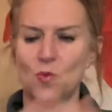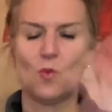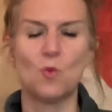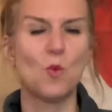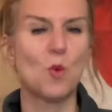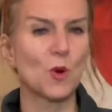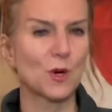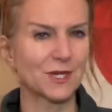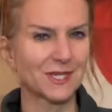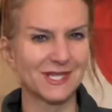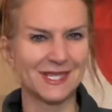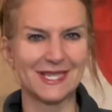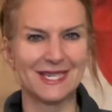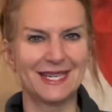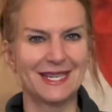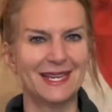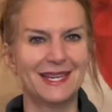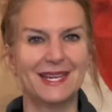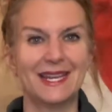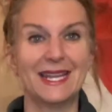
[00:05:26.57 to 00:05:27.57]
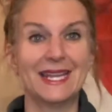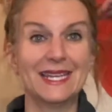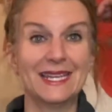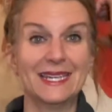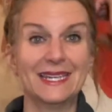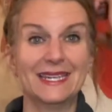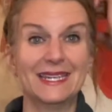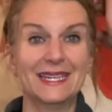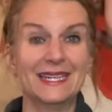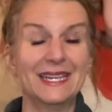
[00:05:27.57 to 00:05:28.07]
warts
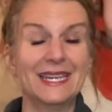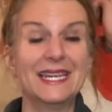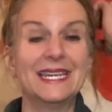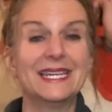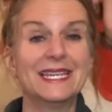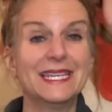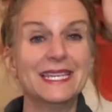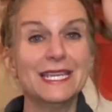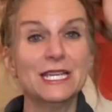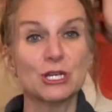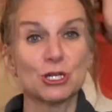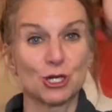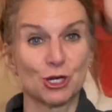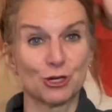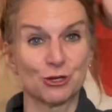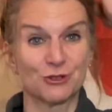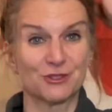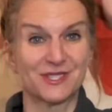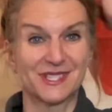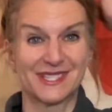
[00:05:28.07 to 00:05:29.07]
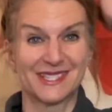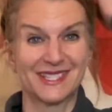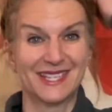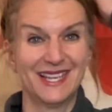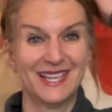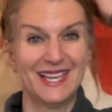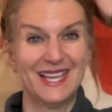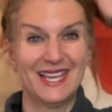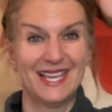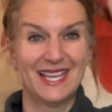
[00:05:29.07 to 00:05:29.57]
in years.
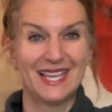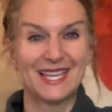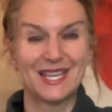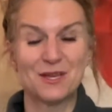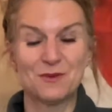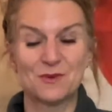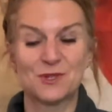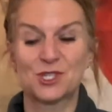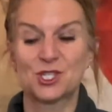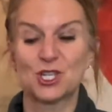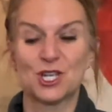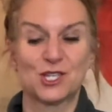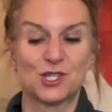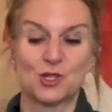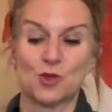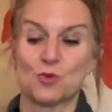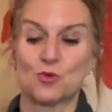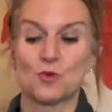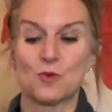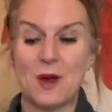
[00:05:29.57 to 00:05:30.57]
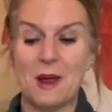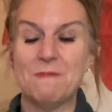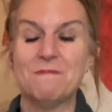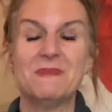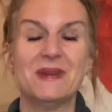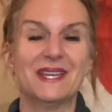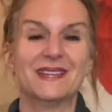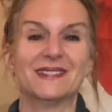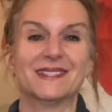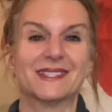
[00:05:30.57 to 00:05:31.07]
It was just the
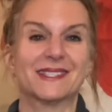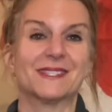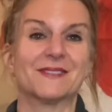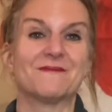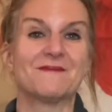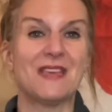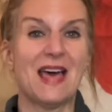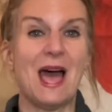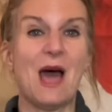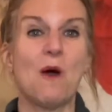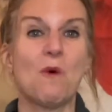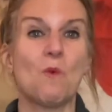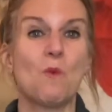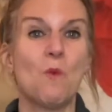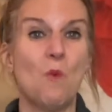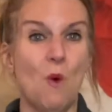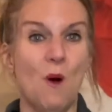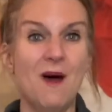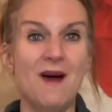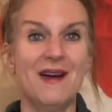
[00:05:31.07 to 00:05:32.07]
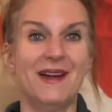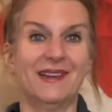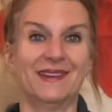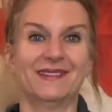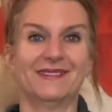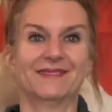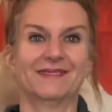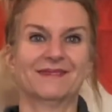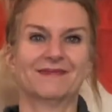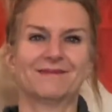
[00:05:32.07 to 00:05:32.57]
remnants of that one,
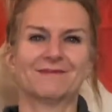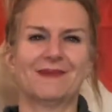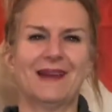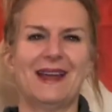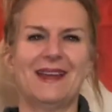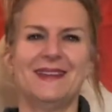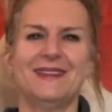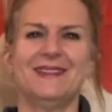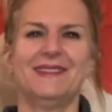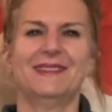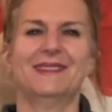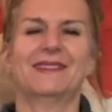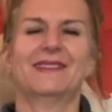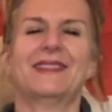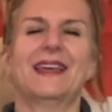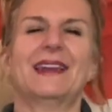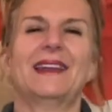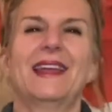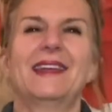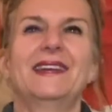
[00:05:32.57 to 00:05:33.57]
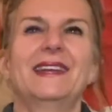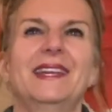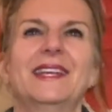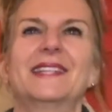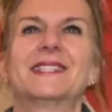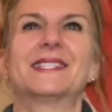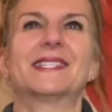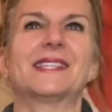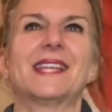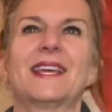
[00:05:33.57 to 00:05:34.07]
right? That I needed
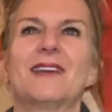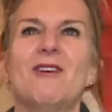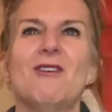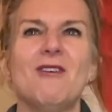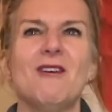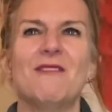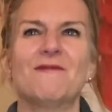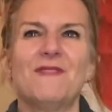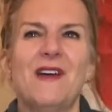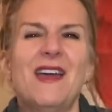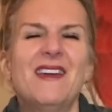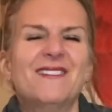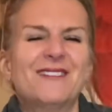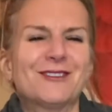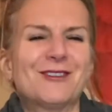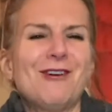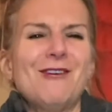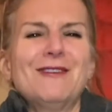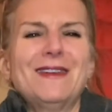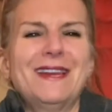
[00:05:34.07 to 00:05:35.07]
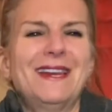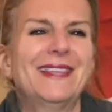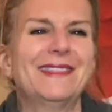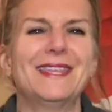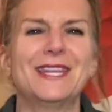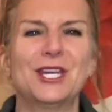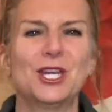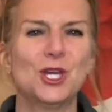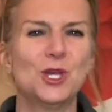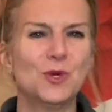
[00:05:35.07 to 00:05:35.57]
to take off. I hadn't got
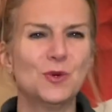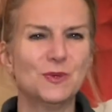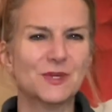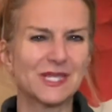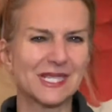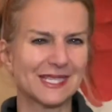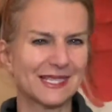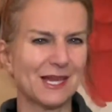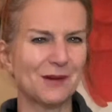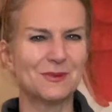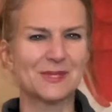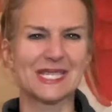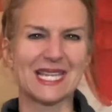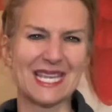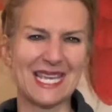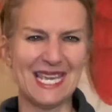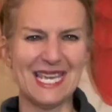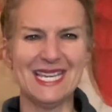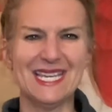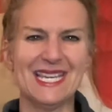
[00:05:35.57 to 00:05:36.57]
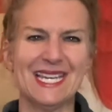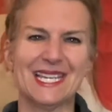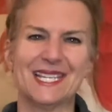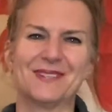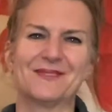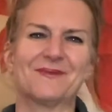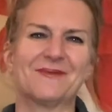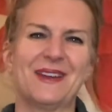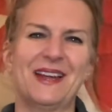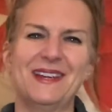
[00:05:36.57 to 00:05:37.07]
anything new since I was a kid,
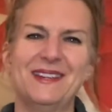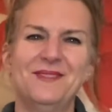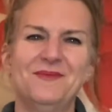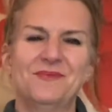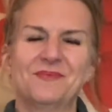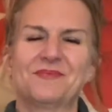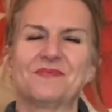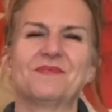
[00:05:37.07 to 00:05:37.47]
right?